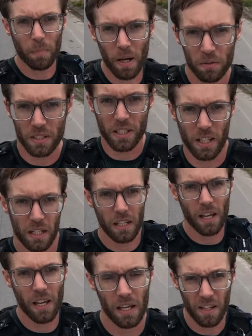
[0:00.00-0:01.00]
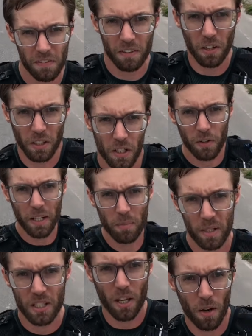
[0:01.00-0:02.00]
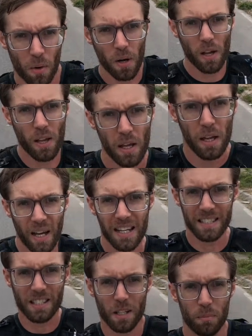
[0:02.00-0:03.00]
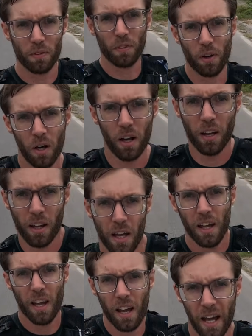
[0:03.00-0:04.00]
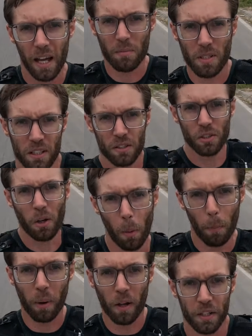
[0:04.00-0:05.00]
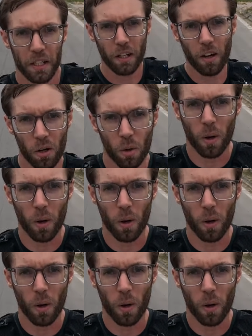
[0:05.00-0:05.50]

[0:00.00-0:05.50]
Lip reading: bouncy, if not incredibly so. As I said before, I am still sort of plodding along